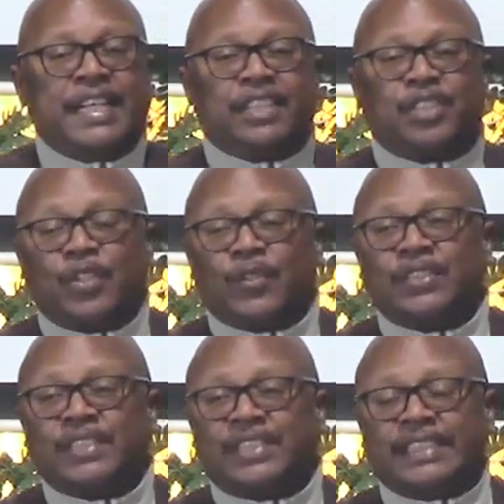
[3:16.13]
As long
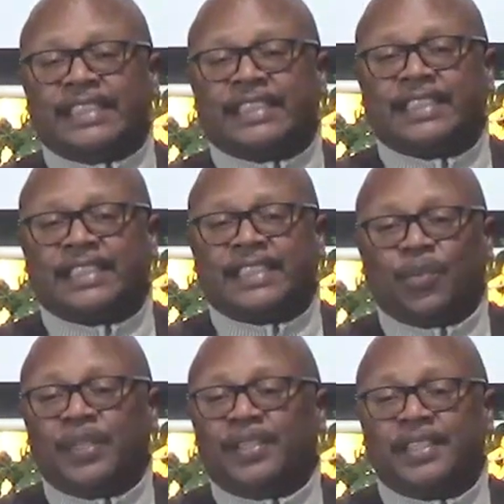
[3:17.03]
as Jesus is there
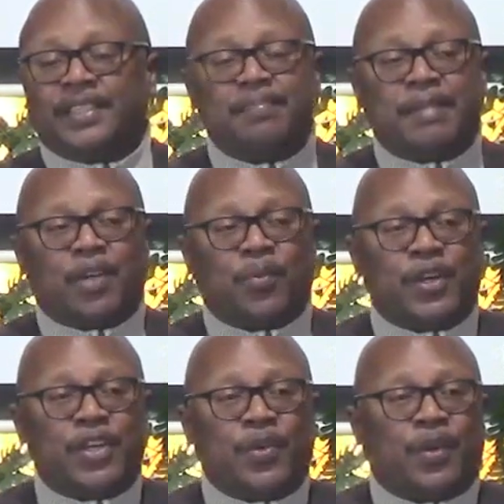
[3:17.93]
with you, it doesn't matter where
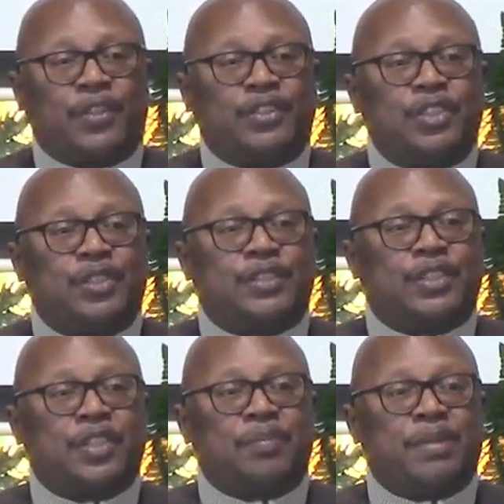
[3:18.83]
you are, because you know it's
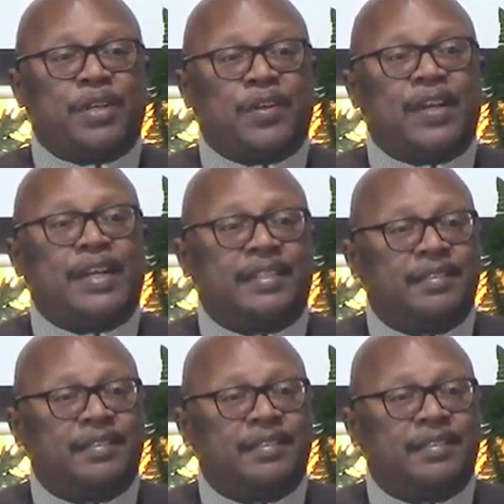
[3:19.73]
going to be all right.